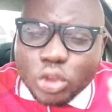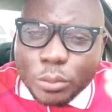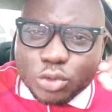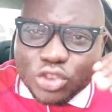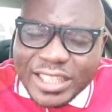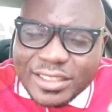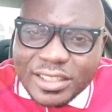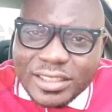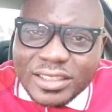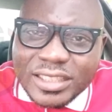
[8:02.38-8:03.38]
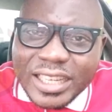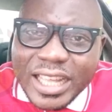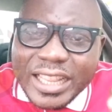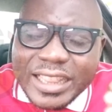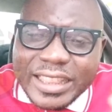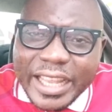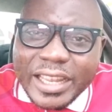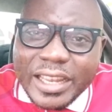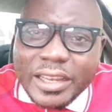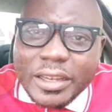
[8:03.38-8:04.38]
and subjugating
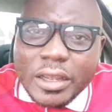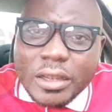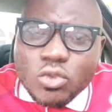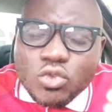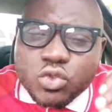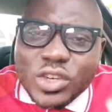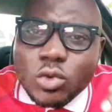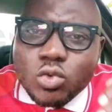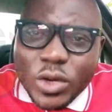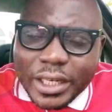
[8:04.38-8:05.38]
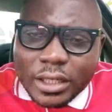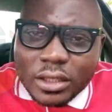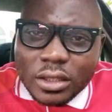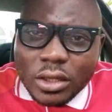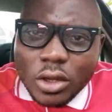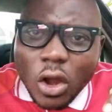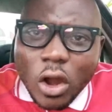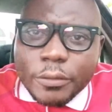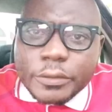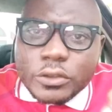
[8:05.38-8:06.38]
the free will
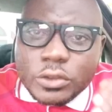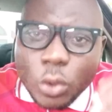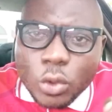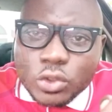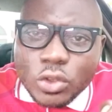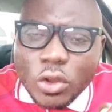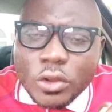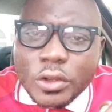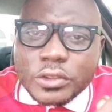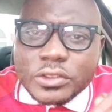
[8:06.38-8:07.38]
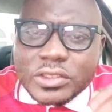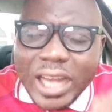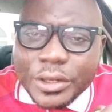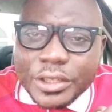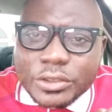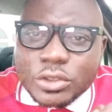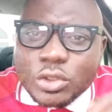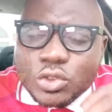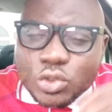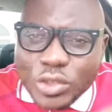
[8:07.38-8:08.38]
of those Southern
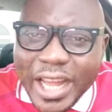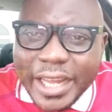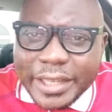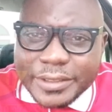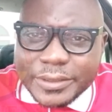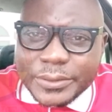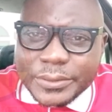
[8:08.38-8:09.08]
Sudan.